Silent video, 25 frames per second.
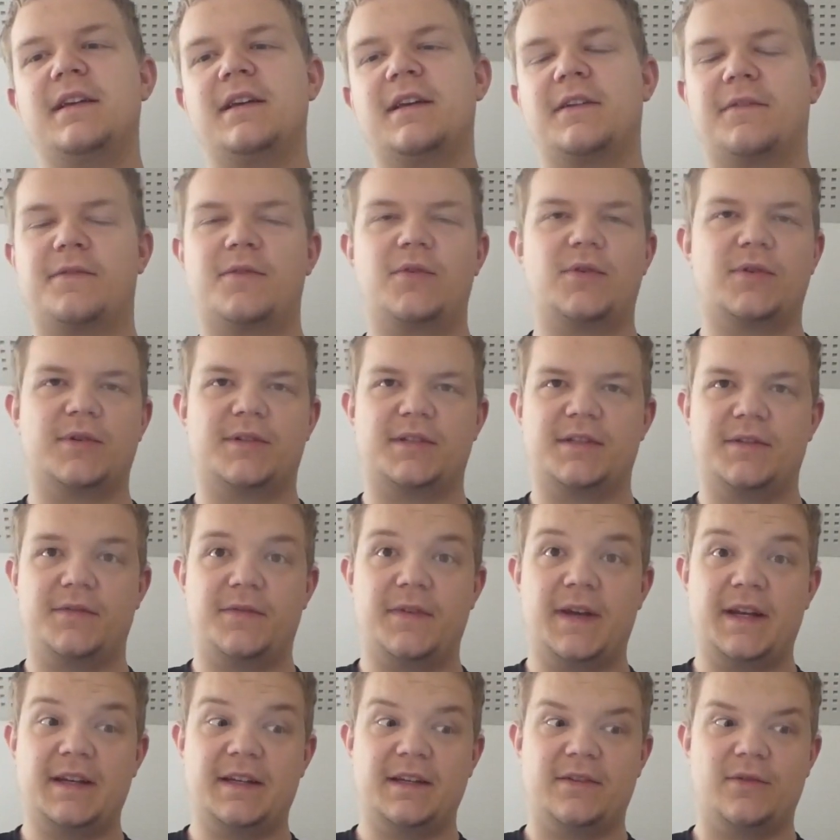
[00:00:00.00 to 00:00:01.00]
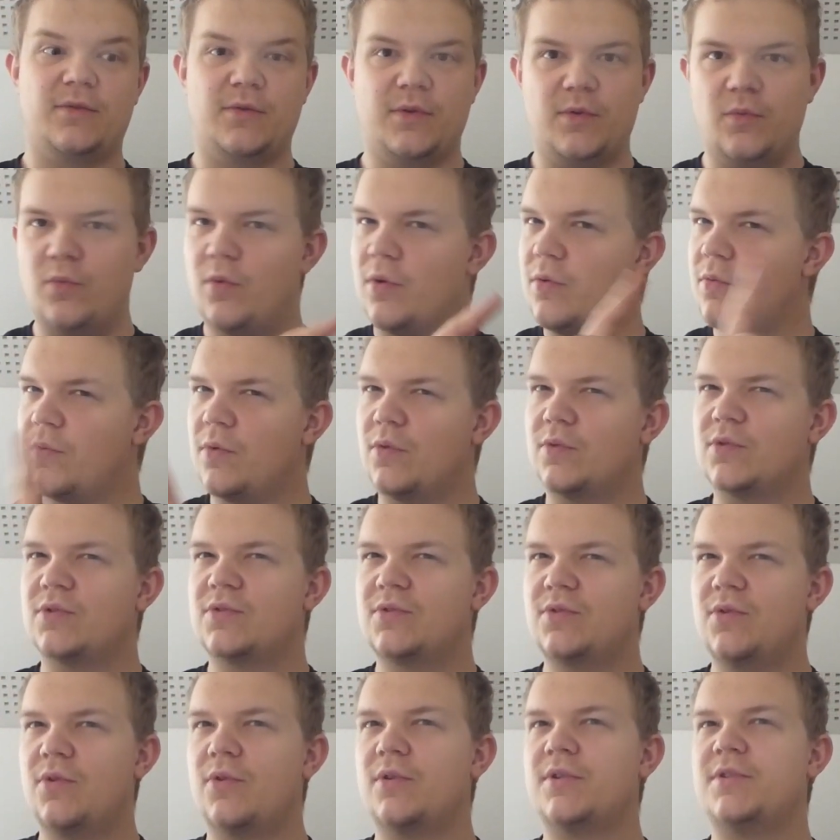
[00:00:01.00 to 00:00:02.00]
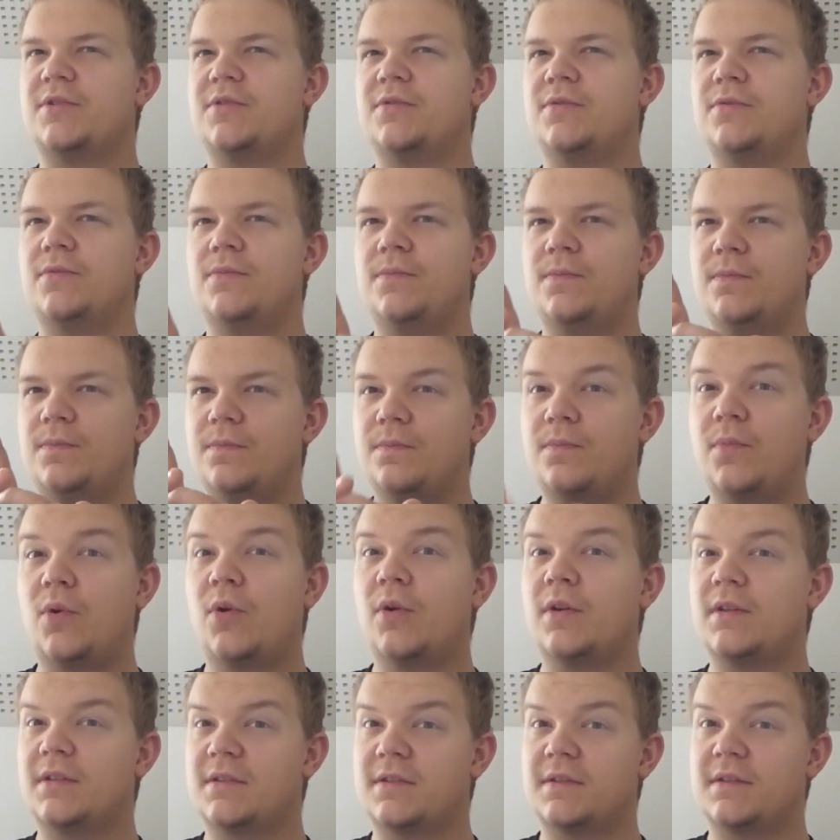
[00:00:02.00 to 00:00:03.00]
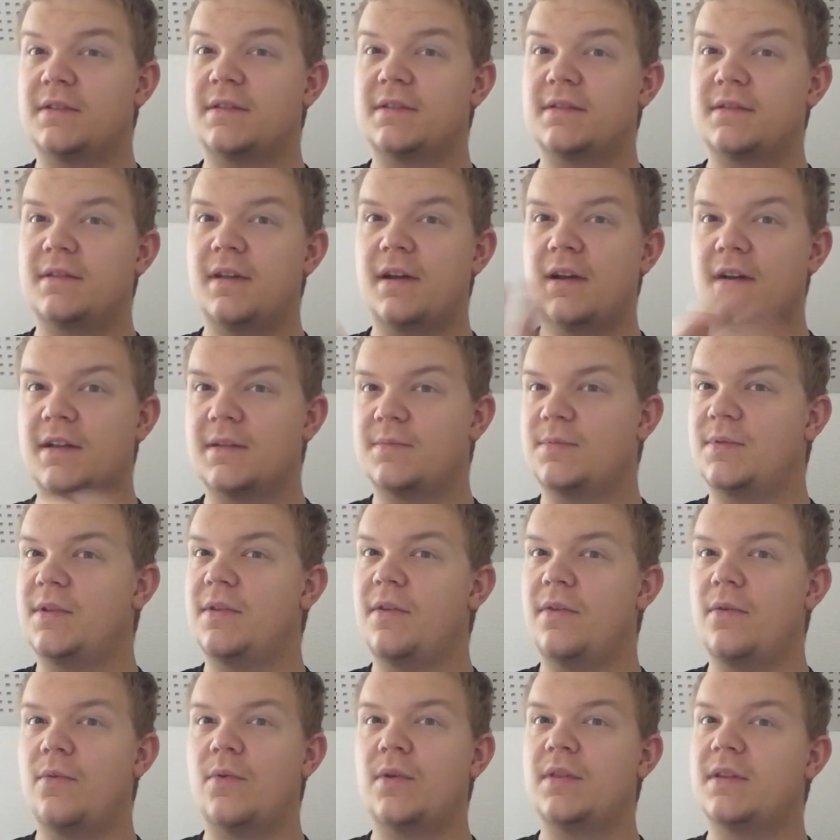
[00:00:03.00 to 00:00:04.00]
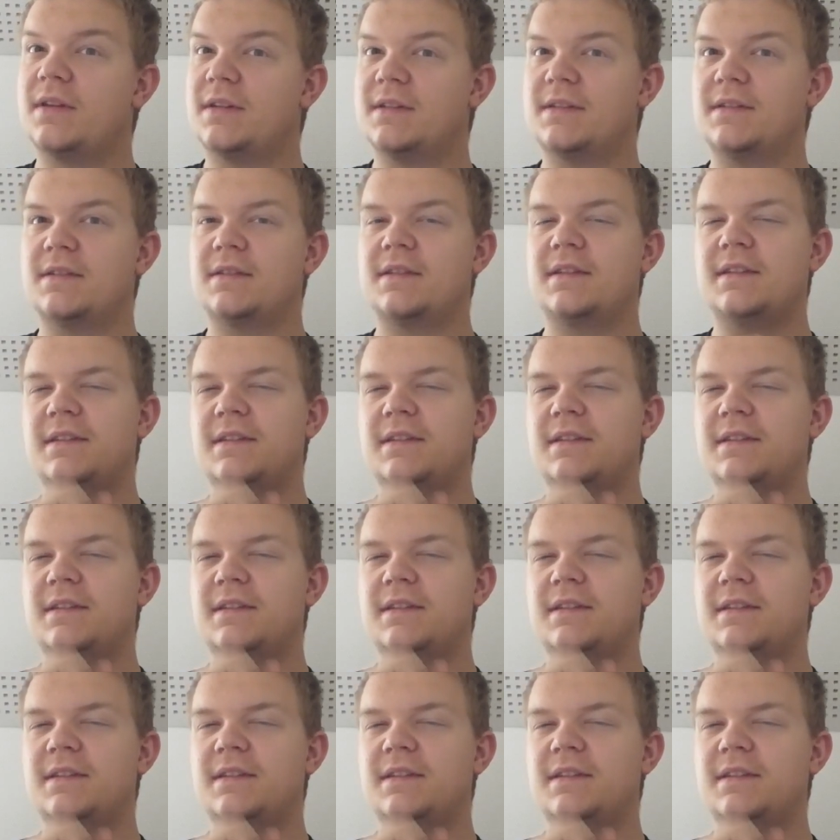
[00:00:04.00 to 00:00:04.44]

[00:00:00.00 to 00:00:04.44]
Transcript: Of course, the fact that only 1 row scores you points on the stars, but the other one doesn't.